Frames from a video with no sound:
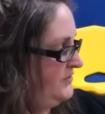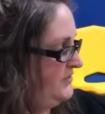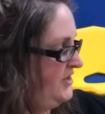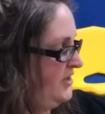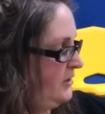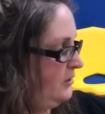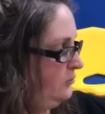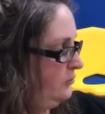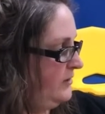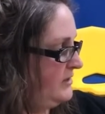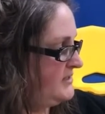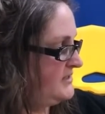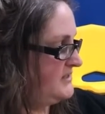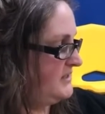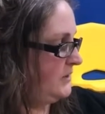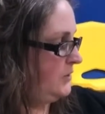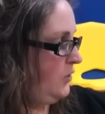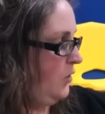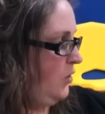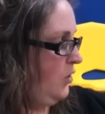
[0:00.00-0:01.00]
There was
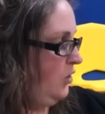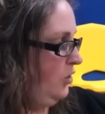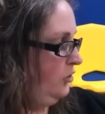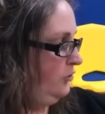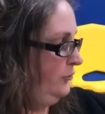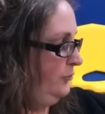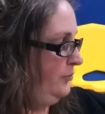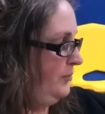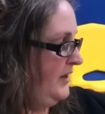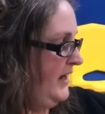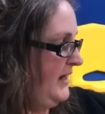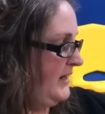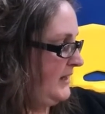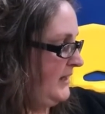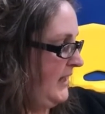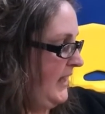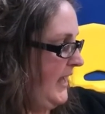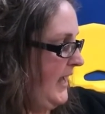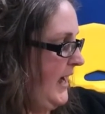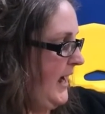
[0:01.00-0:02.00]
an old black
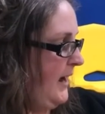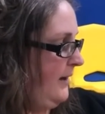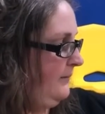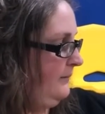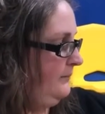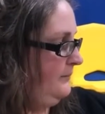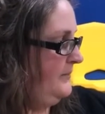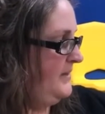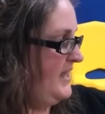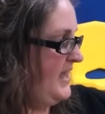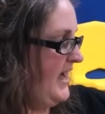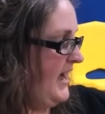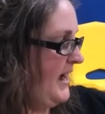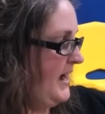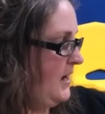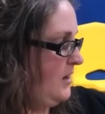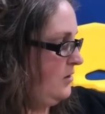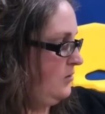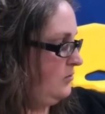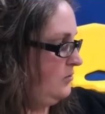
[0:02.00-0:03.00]
cat,
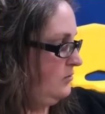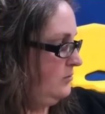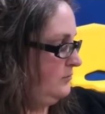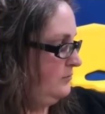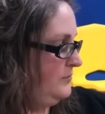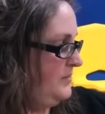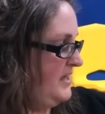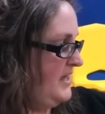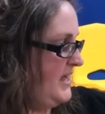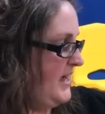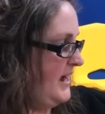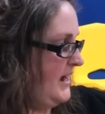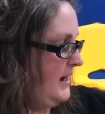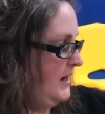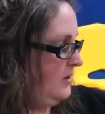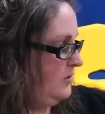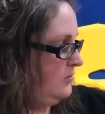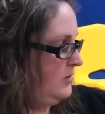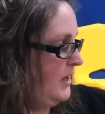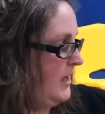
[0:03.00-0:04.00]
meow,
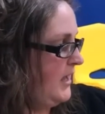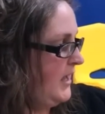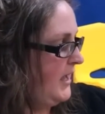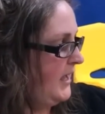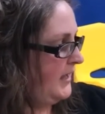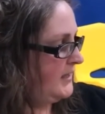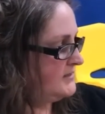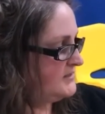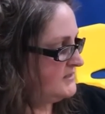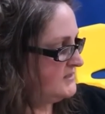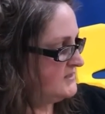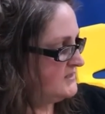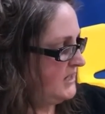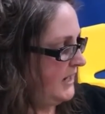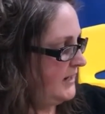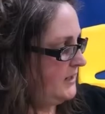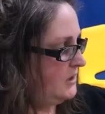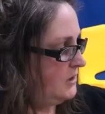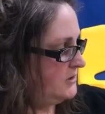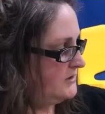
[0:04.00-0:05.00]
meow, and a
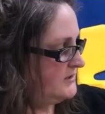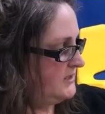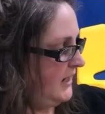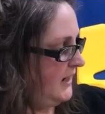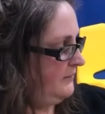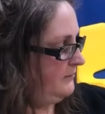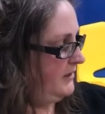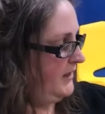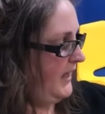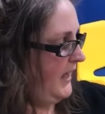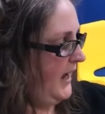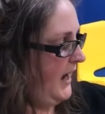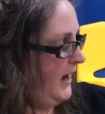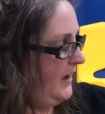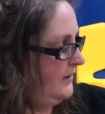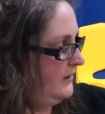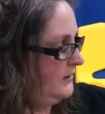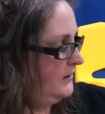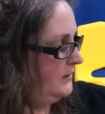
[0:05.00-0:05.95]
tiger tomcat,